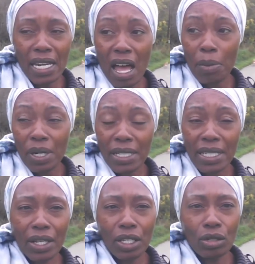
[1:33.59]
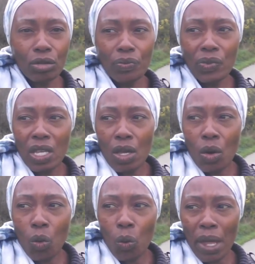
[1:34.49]
Now I'm going to tell you,
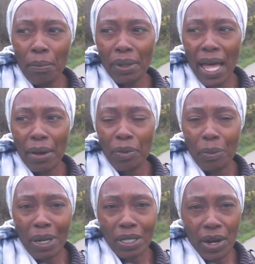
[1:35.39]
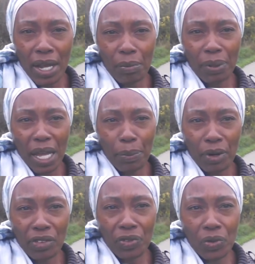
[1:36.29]
when my daughter had a
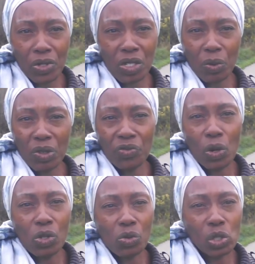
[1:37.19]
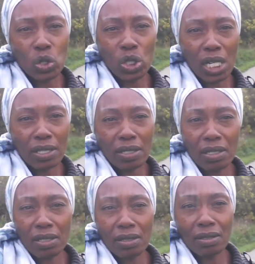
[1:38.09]
BlackBerry phone, this is when phones were just,